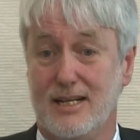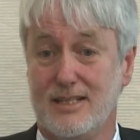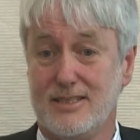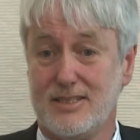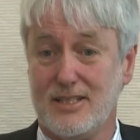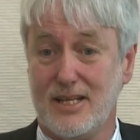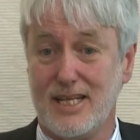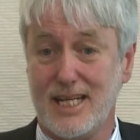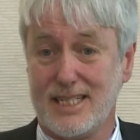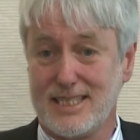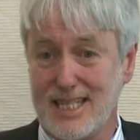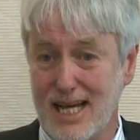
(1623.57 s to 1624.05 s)

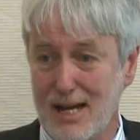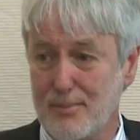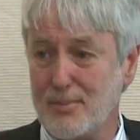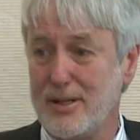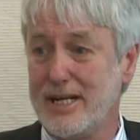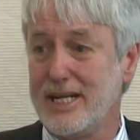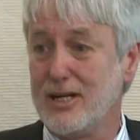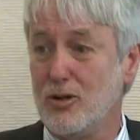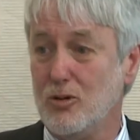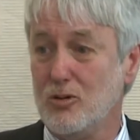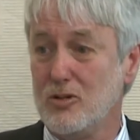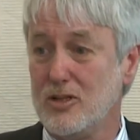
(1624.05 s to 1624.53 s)
So that's
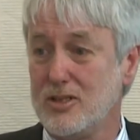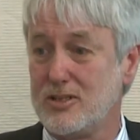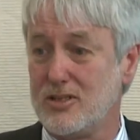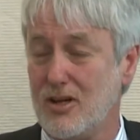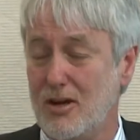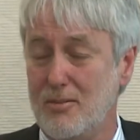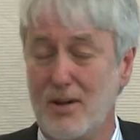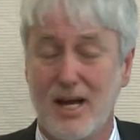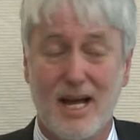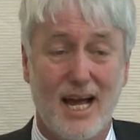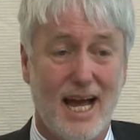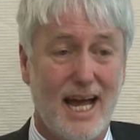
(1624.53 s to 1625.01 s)
happening all the
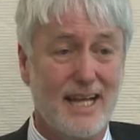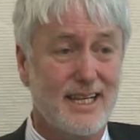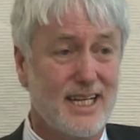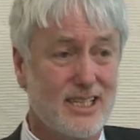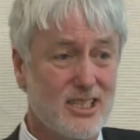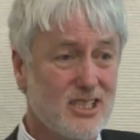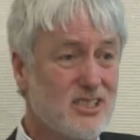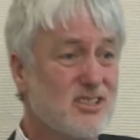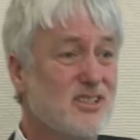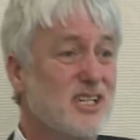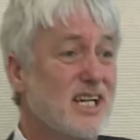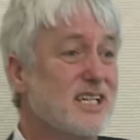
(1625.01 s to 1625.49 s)
time, and they're
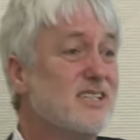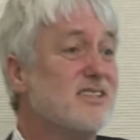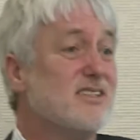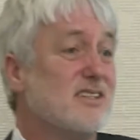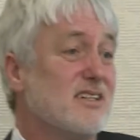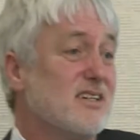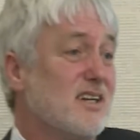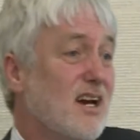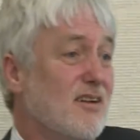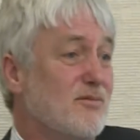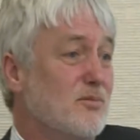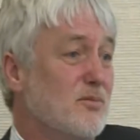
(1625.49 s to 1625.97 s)
just things
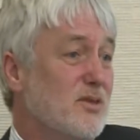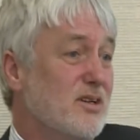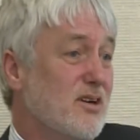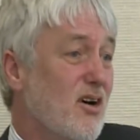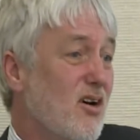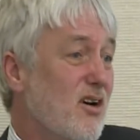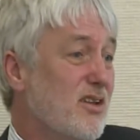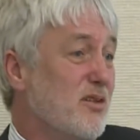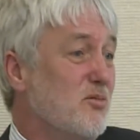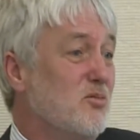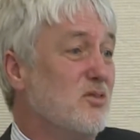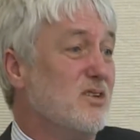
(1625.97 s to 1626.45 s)
that government
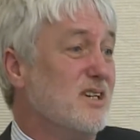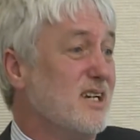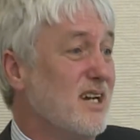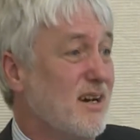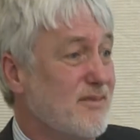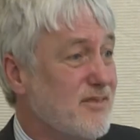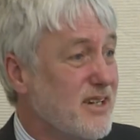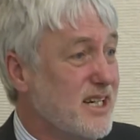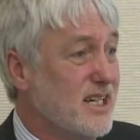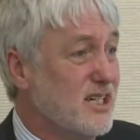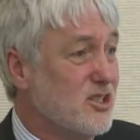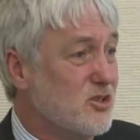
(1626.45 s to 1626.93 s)
either wouldn't have
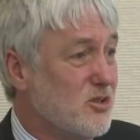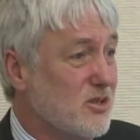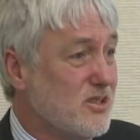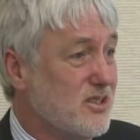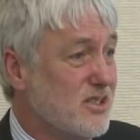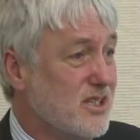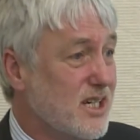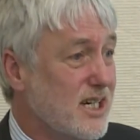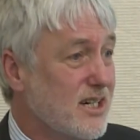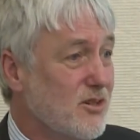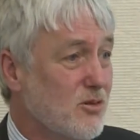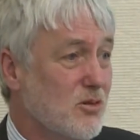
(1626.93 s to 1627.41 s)
the
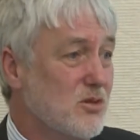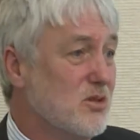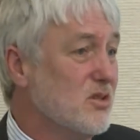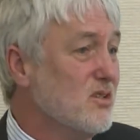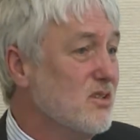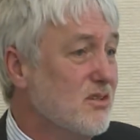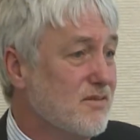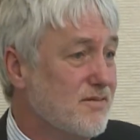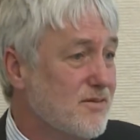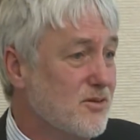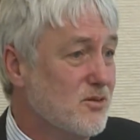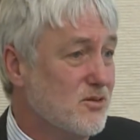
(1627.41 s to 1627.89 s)
interest in, or
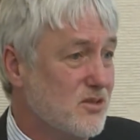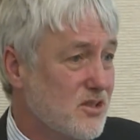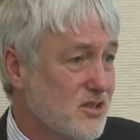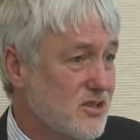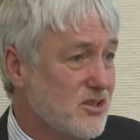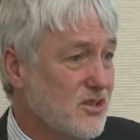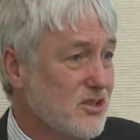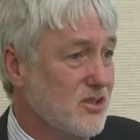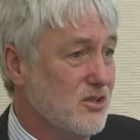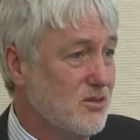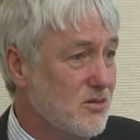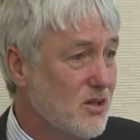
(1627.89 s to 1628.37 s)
couldn't afford to
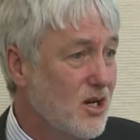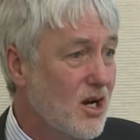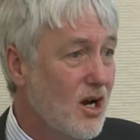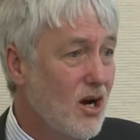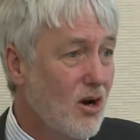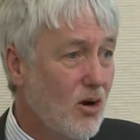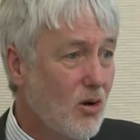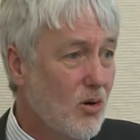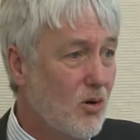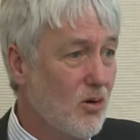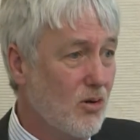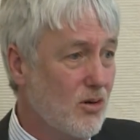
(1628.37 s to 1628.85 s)
do,
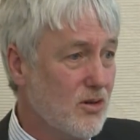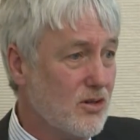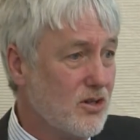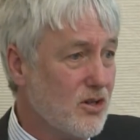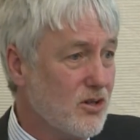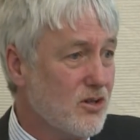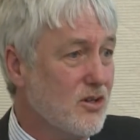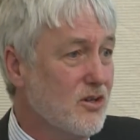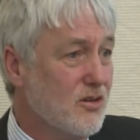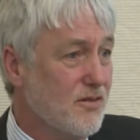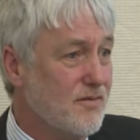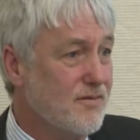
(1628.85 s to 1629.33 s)
or
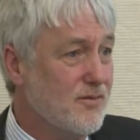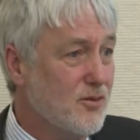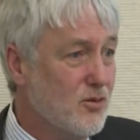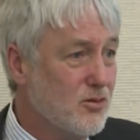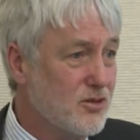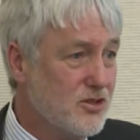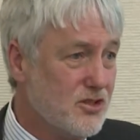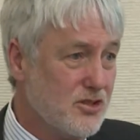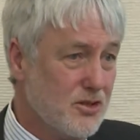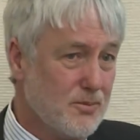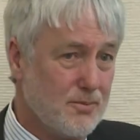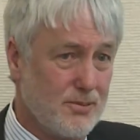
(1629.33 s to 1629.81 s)
couldn't
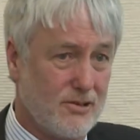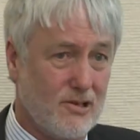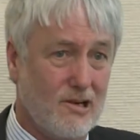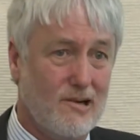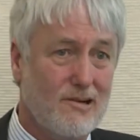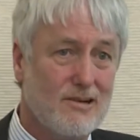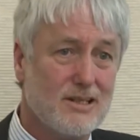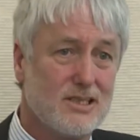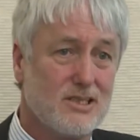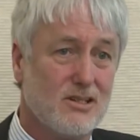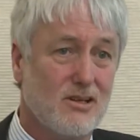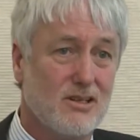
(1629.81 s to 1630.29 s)
afford to
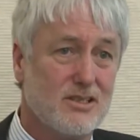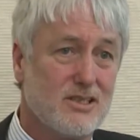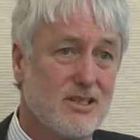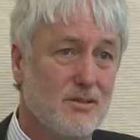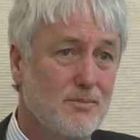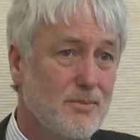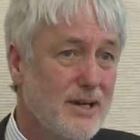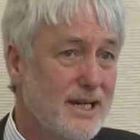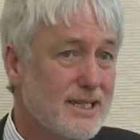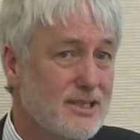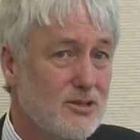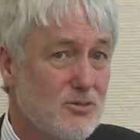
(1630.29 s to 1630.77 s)
prioritise
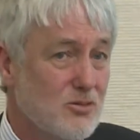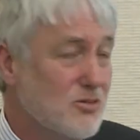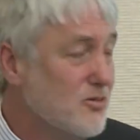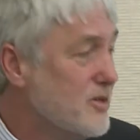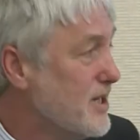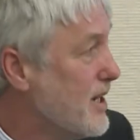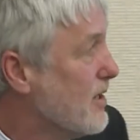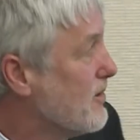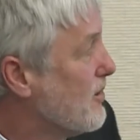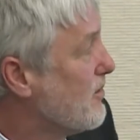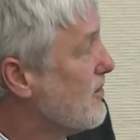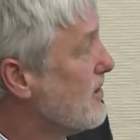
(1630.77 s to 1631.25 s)
compared to all
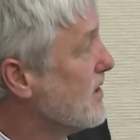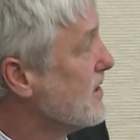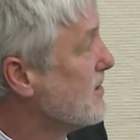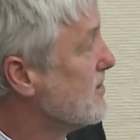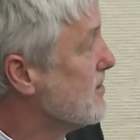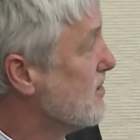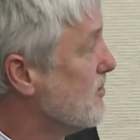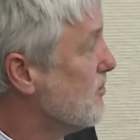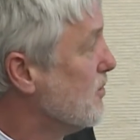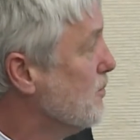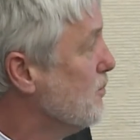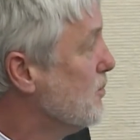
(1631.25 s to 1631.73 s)
the other things
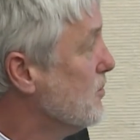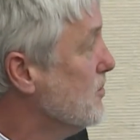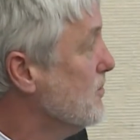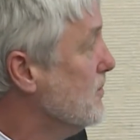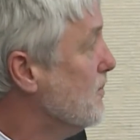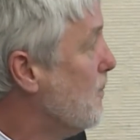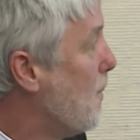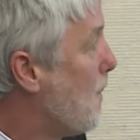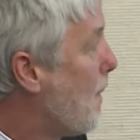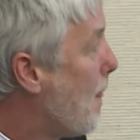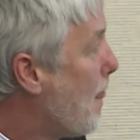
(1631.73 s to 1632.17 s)
that are important.